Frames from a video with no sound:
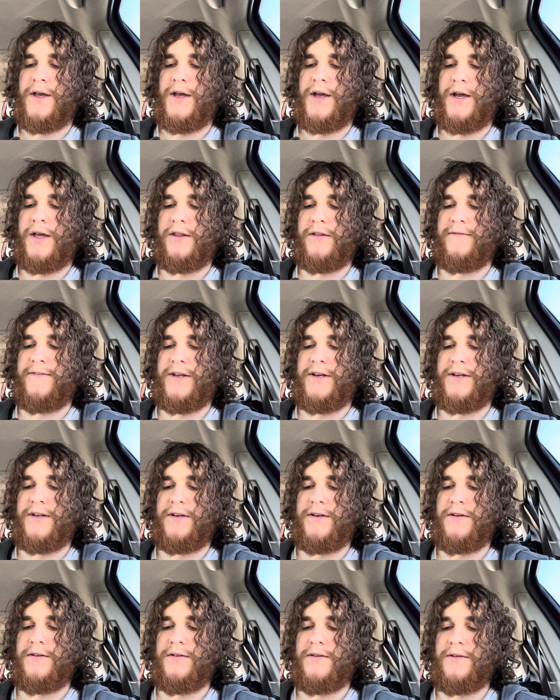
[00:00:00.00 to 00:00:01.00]

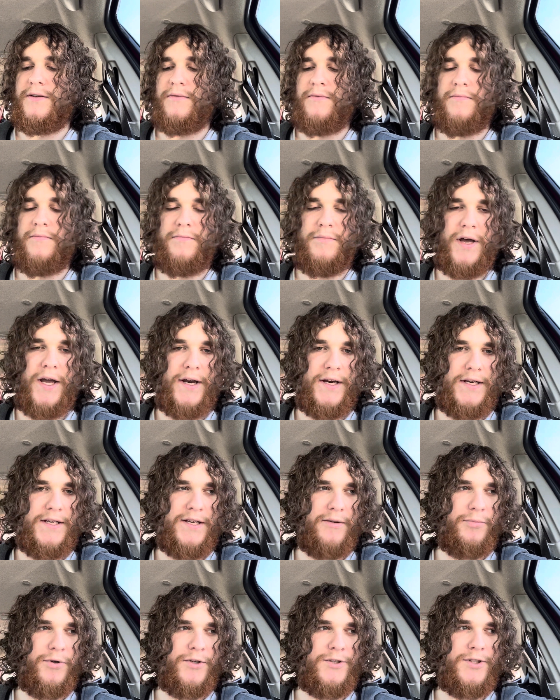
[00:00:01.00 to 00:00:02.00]
elevated body
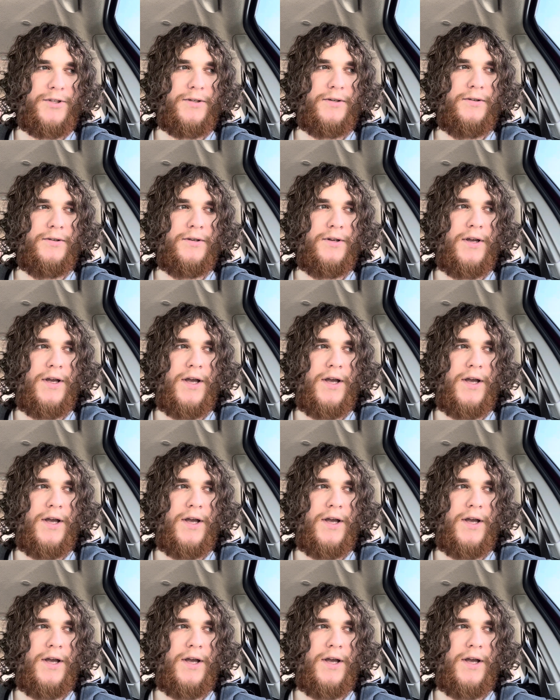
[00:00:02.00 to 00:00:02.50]
temperature,